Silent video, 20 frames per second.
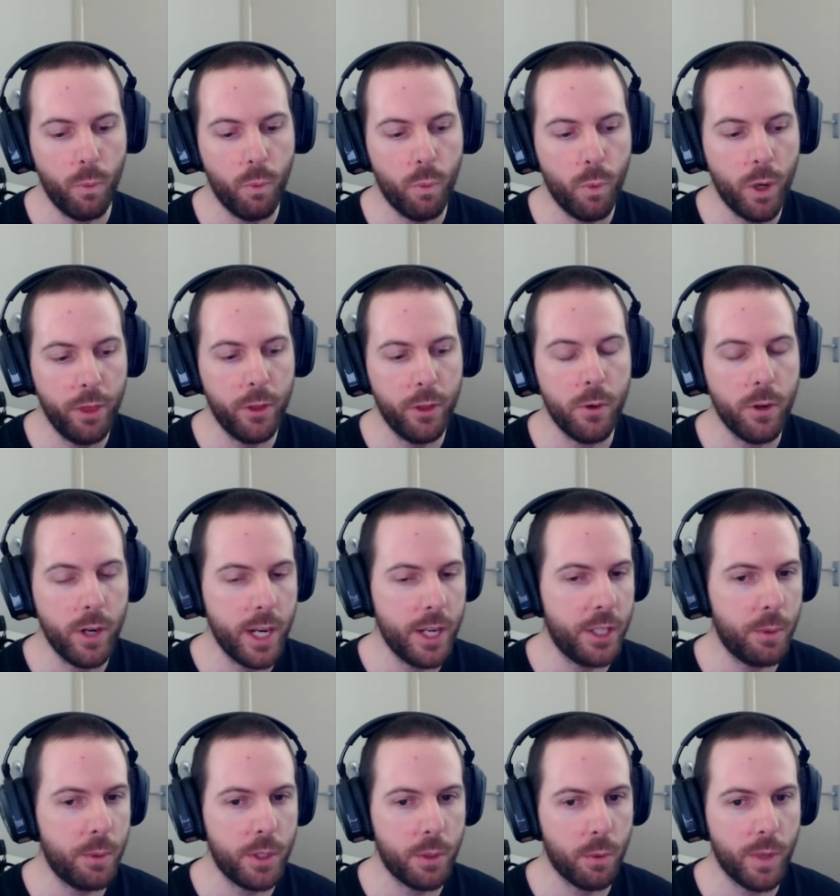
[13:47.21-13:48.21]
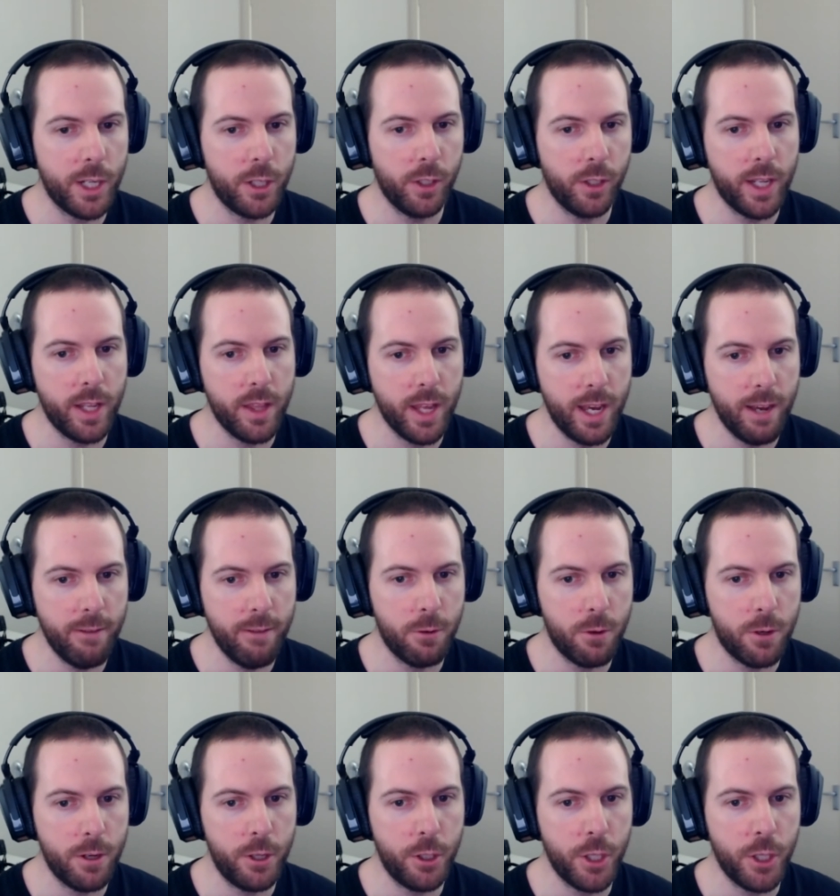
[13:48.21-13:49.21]
what the audience was originally there
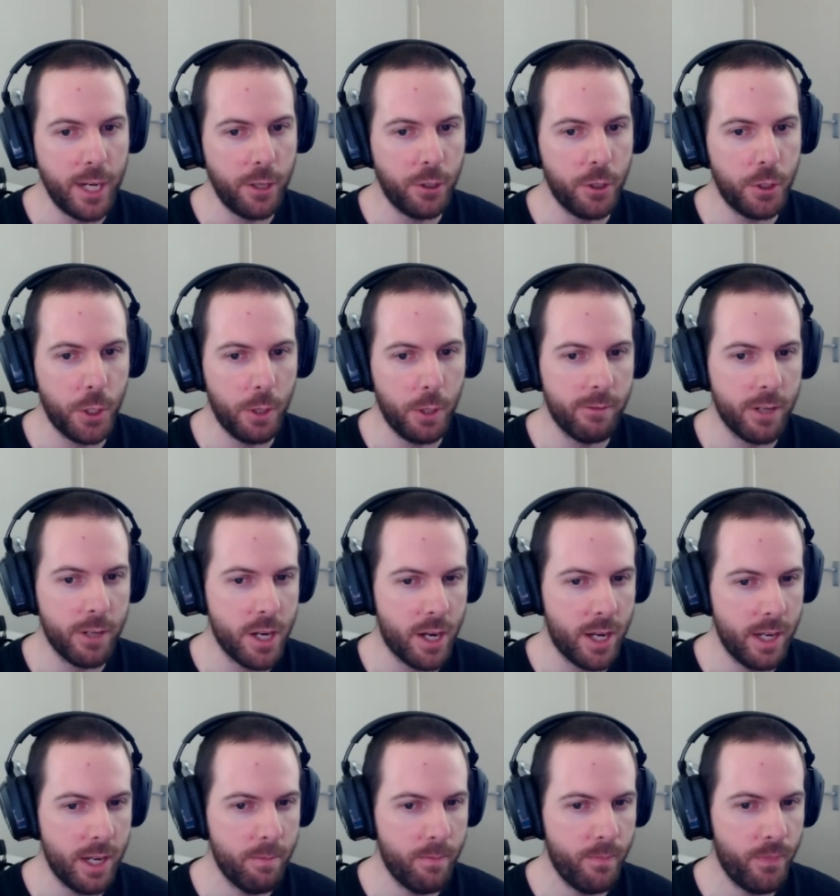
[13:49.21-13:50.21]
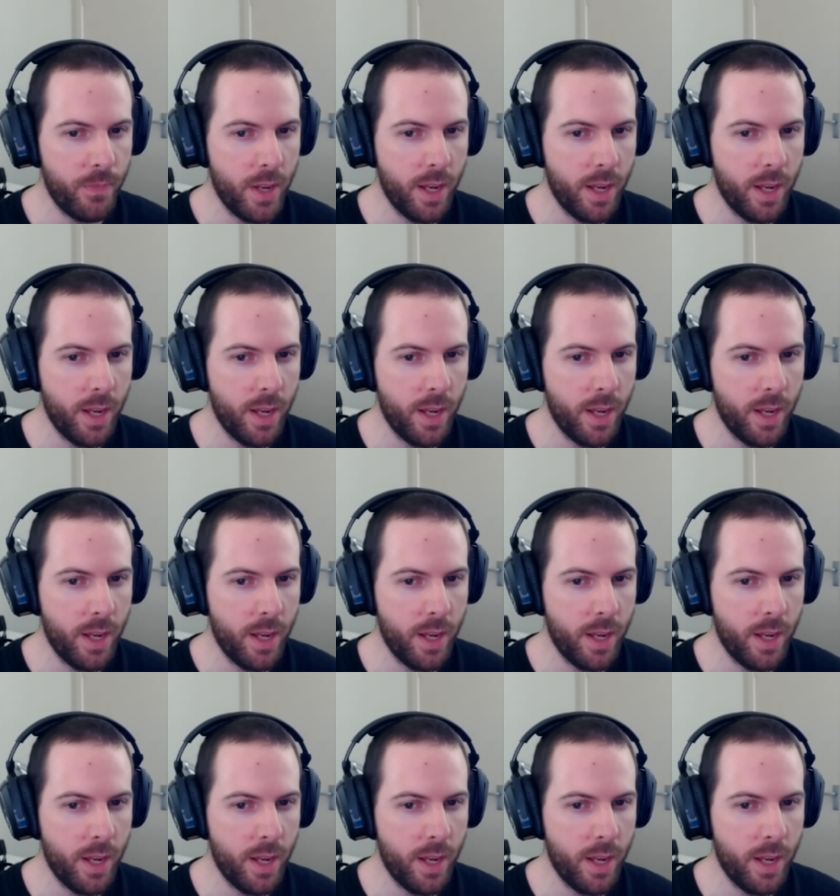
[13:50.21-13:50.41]
for changes over time